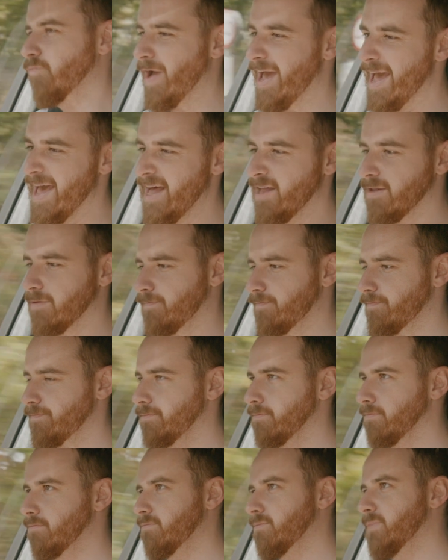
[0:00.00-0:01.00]
well,
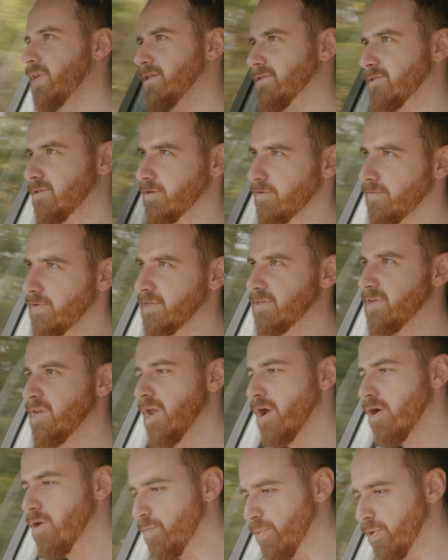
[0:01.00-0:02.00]
that's sort of its
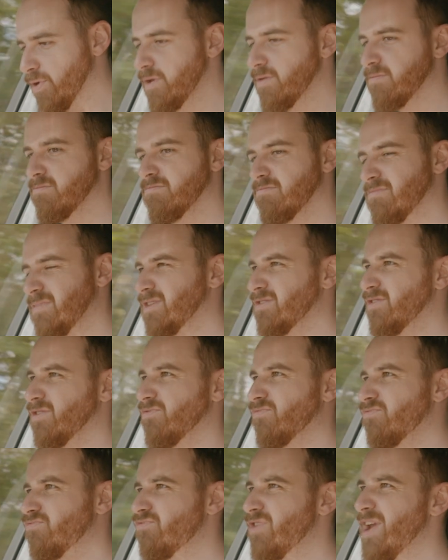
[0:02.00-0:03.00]
low point. There's not
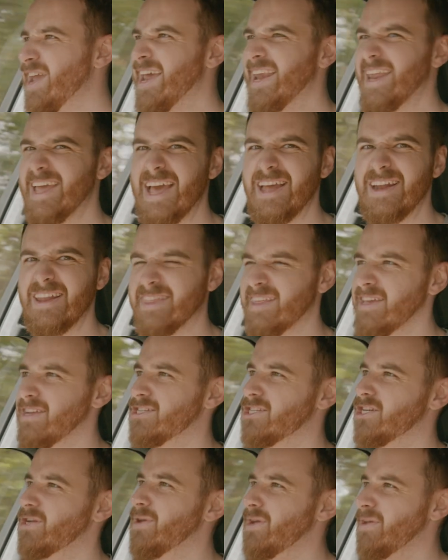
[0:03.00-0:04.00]
really anything
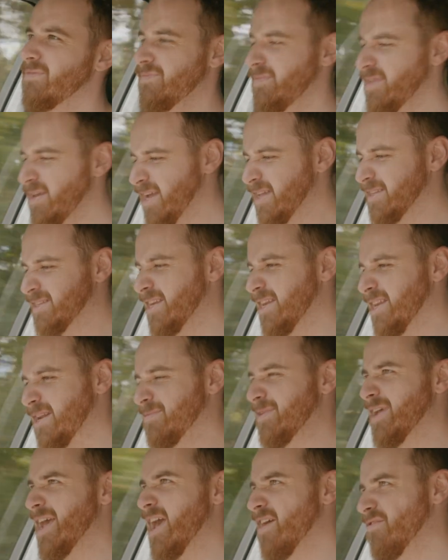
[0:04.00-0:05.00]
to it. It gets a little
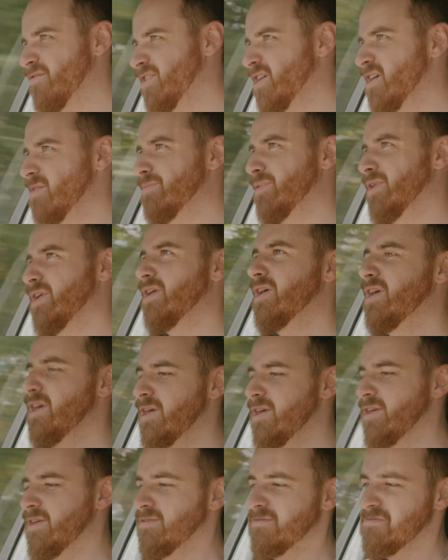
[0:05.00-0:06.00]
bit heavier, but
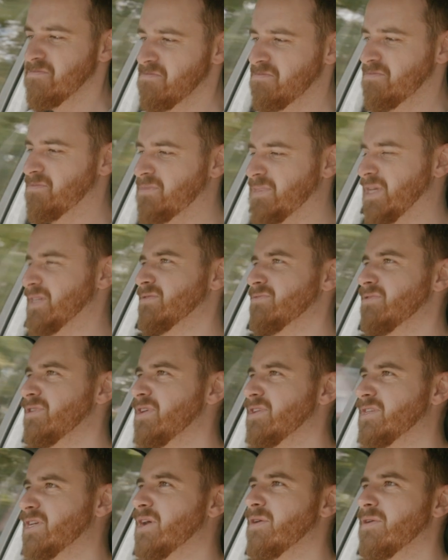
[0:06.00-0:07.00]
doesn't
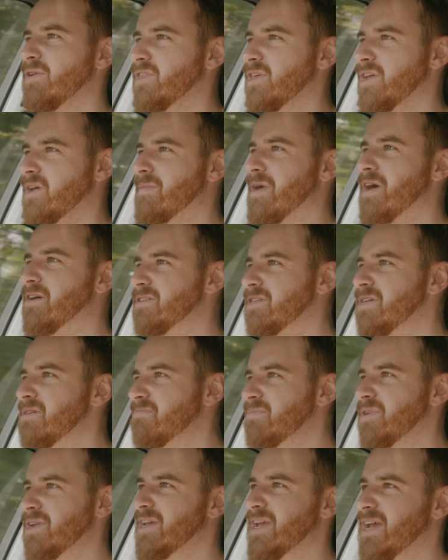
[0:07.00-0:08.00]
really tell you anything about
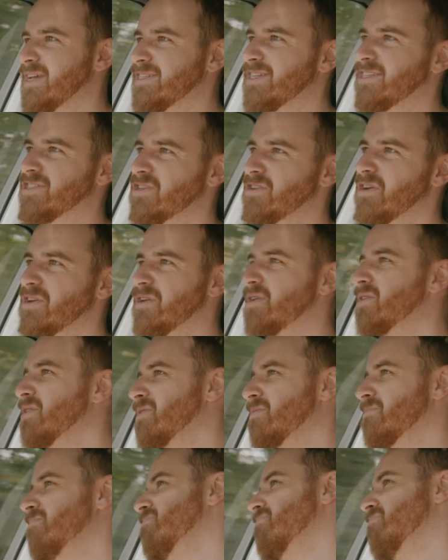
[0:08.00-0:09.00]
it. But I guess it's got
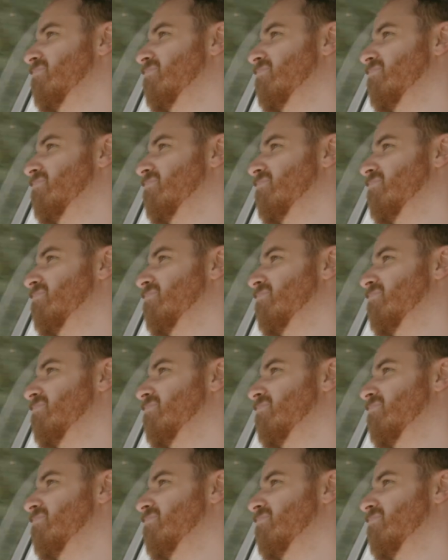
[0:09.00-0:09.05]
a